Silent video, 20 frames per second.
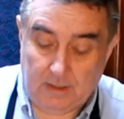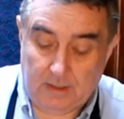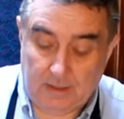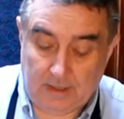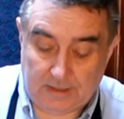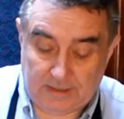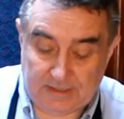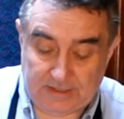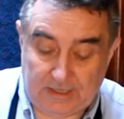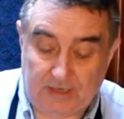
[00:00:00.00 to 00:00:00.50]

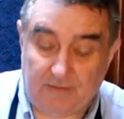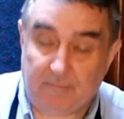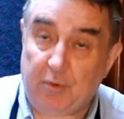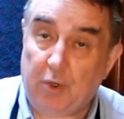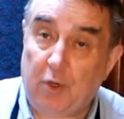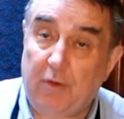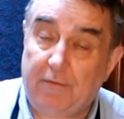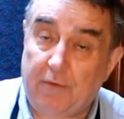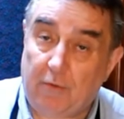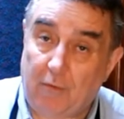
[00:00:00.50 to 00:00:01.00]
and a set of
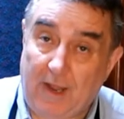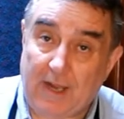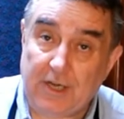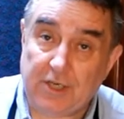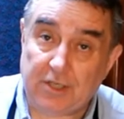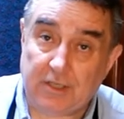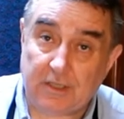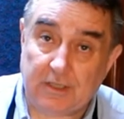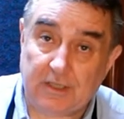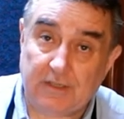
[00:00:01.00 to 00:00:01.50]

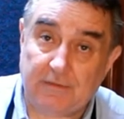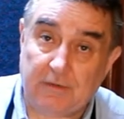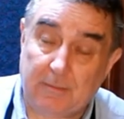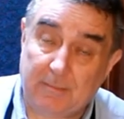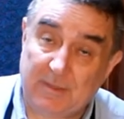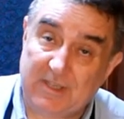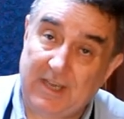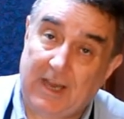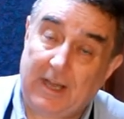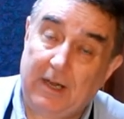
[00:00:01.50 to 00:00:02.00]
perforations for the
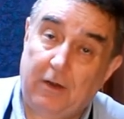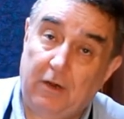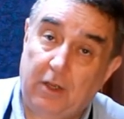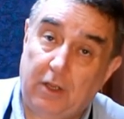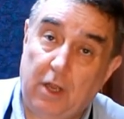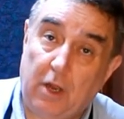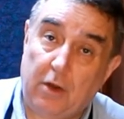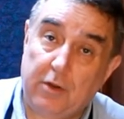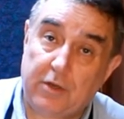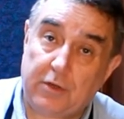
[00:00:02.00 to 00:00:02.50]
potato to
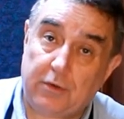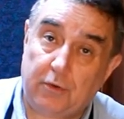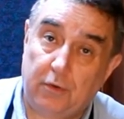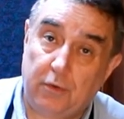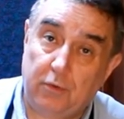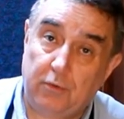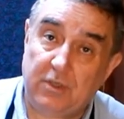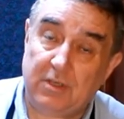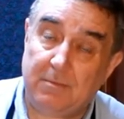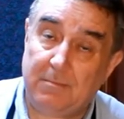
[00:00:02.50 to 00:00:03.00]
go
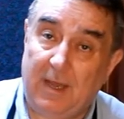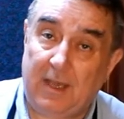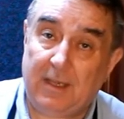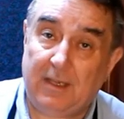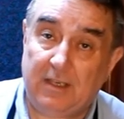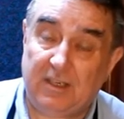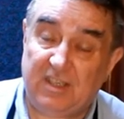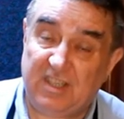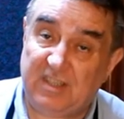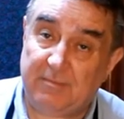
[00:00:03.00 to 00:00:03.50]
through to make
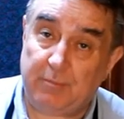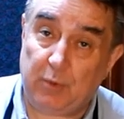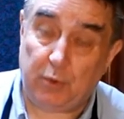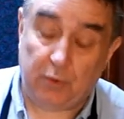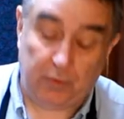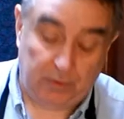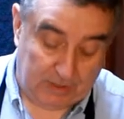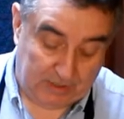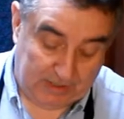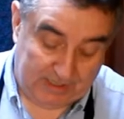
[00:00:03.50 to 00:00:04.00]
it
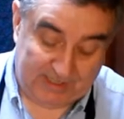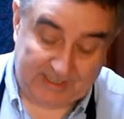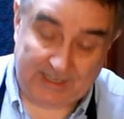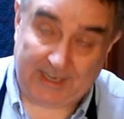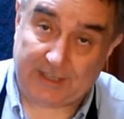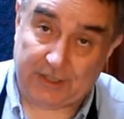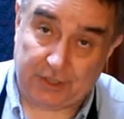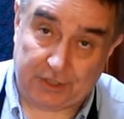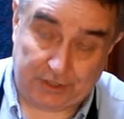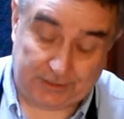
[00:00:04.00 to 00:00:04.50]
smooth in
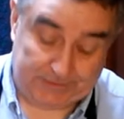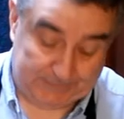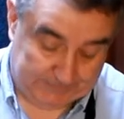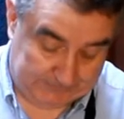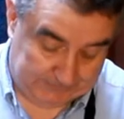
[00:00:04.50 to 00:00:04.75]
texture.